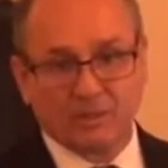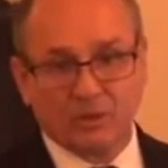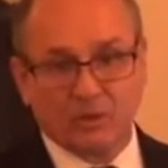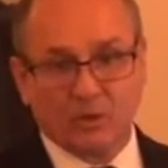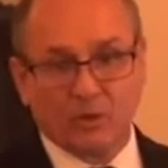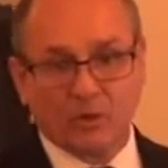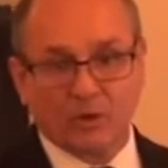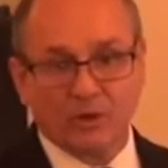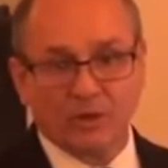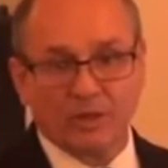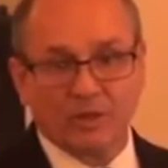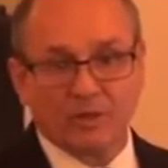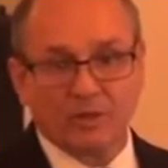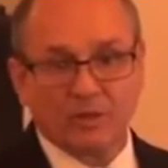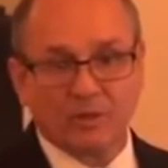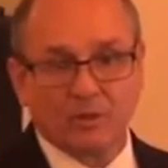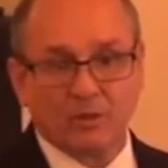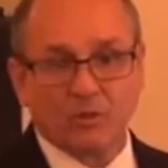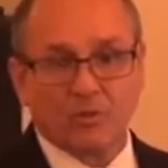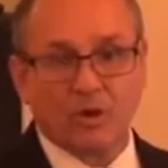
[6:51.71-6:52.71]
or
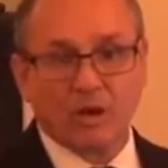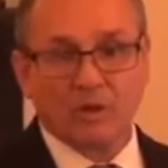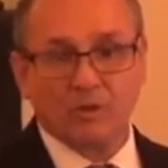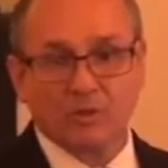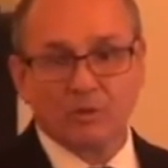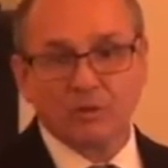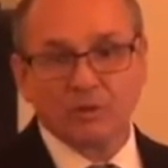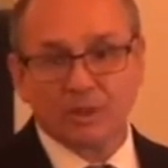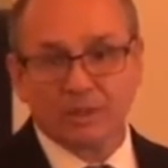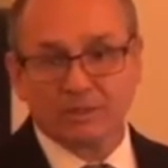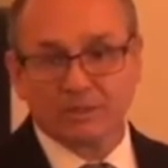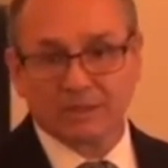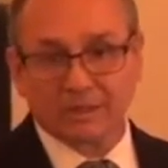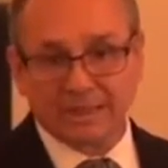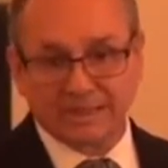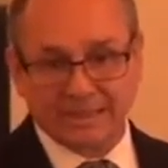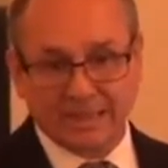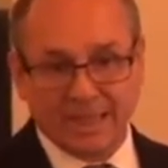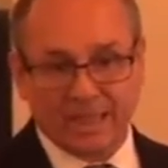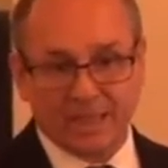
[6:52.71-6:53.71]
Rauk
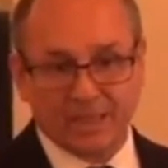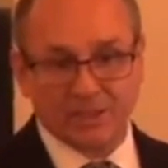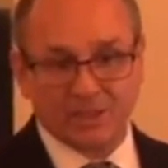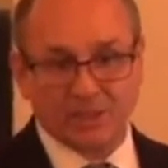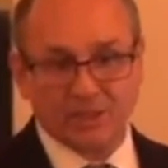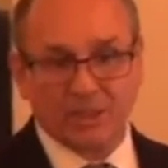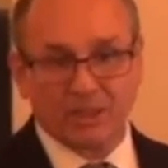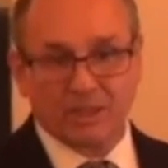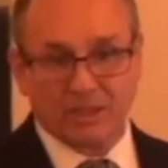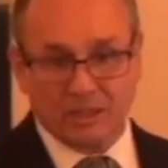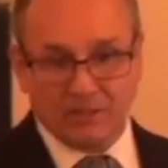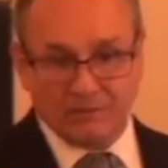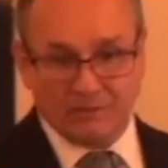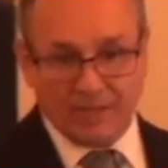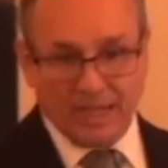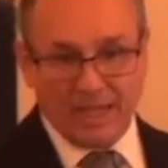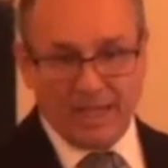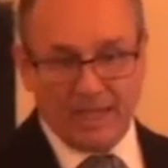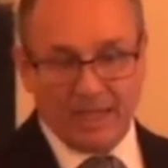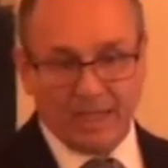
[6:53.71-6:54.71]
Kadesh of
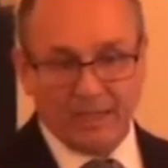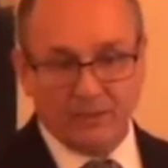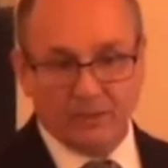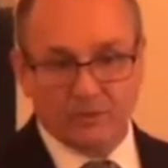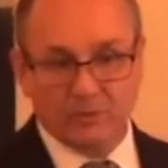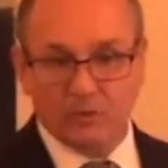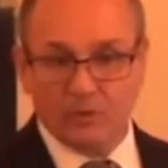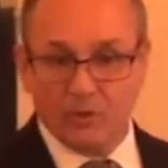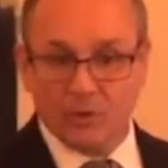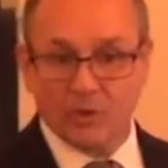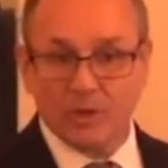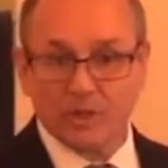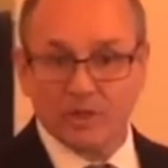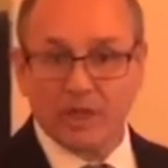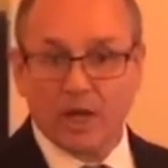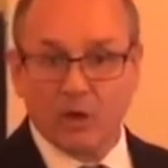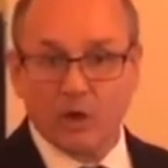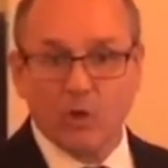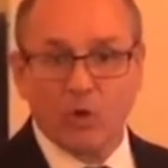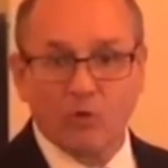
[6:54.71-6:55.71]
El or
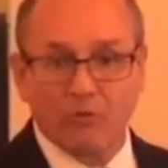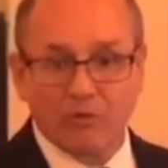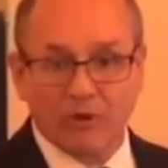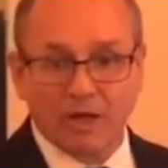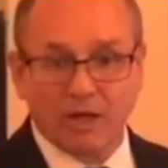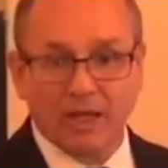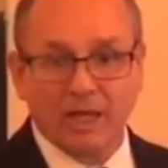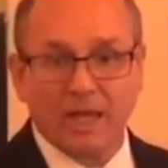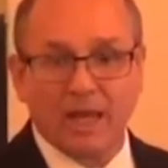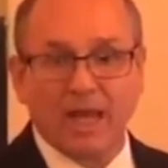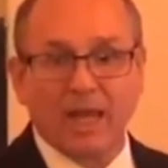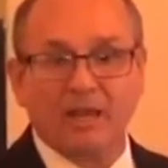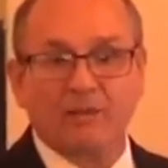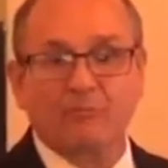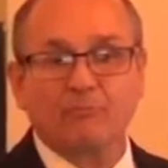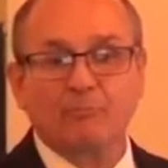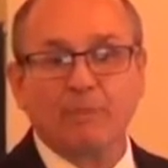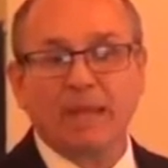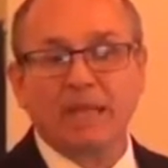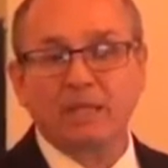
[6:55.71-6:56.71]
Yahovah
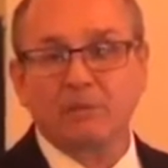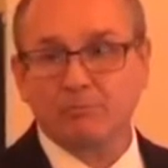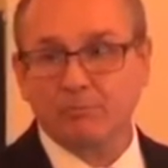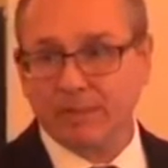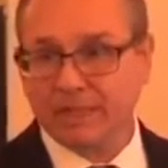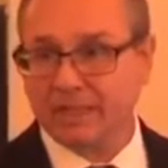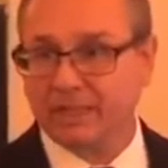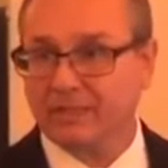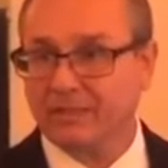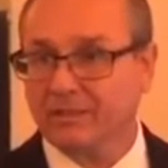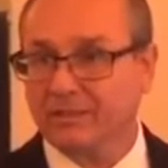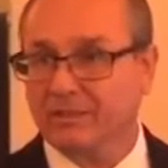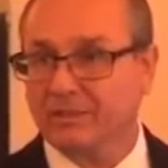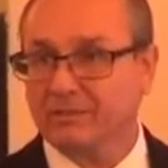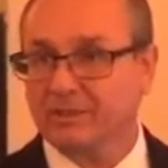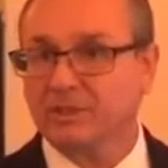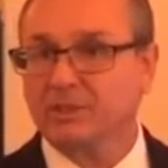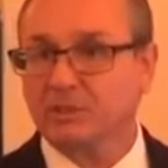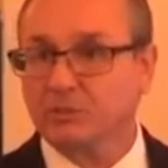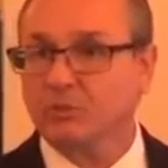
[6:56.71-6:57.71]
hath made me.
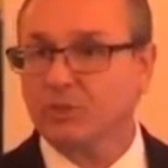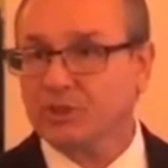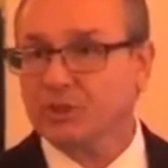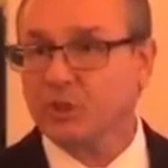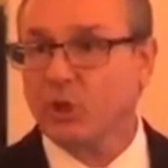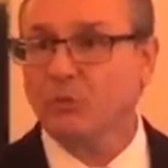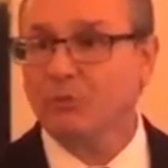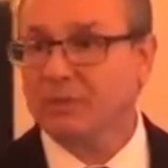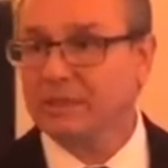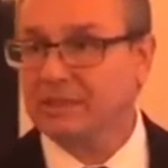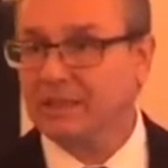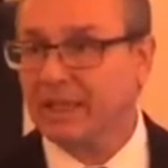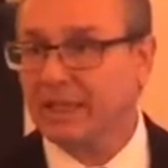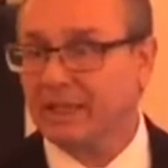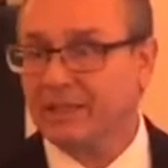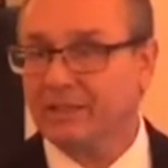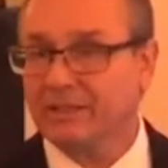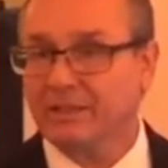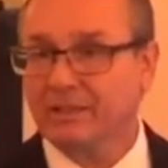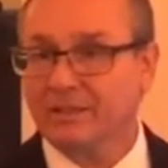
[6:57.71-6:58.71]
This is what Job is
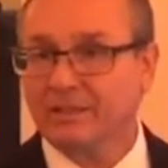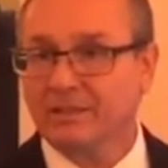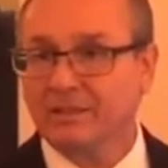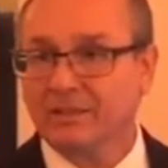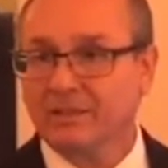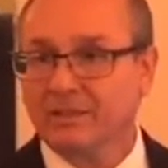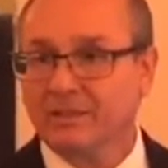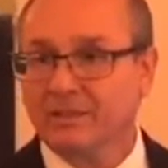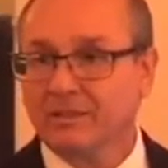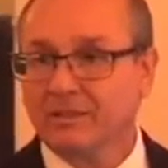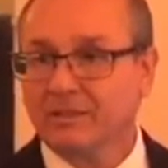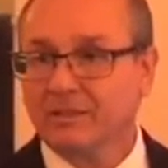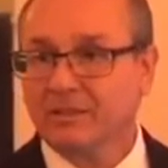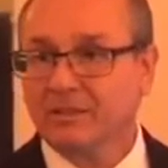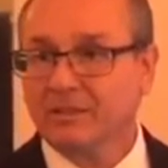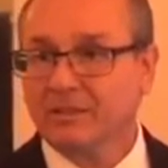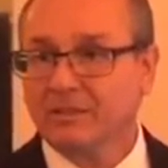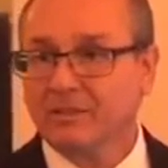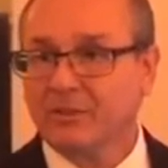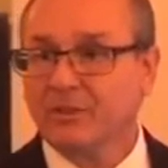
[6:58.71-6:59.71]
saying.
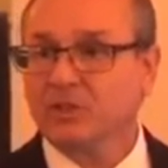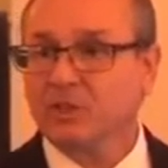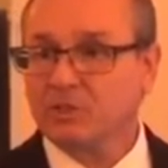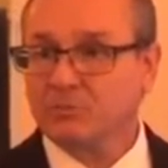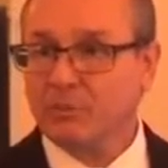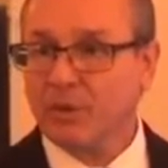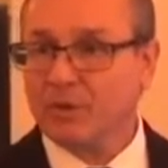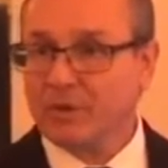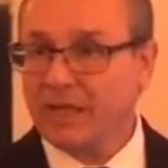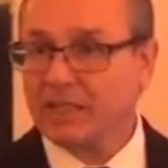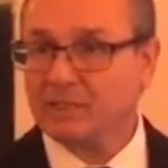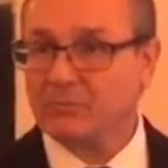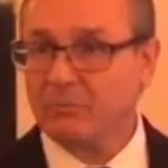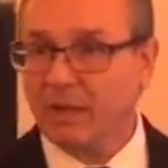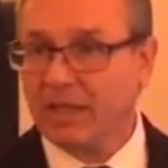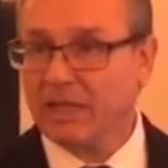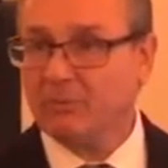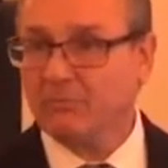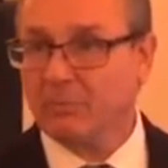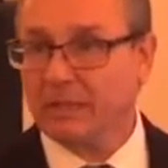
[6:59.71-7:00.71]
The Spirit has
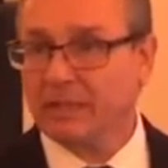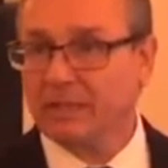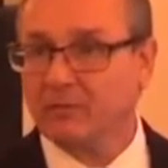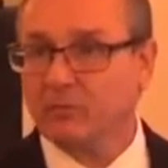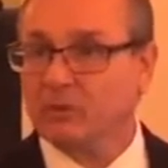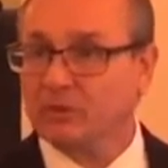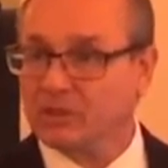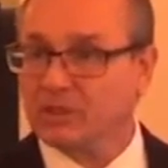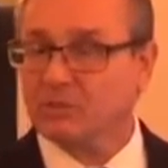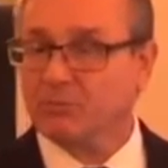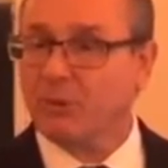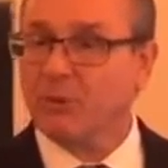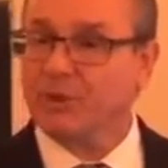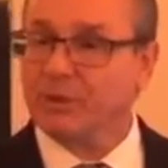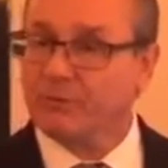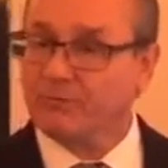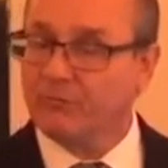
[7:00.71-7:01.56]
made me. Was the Spirit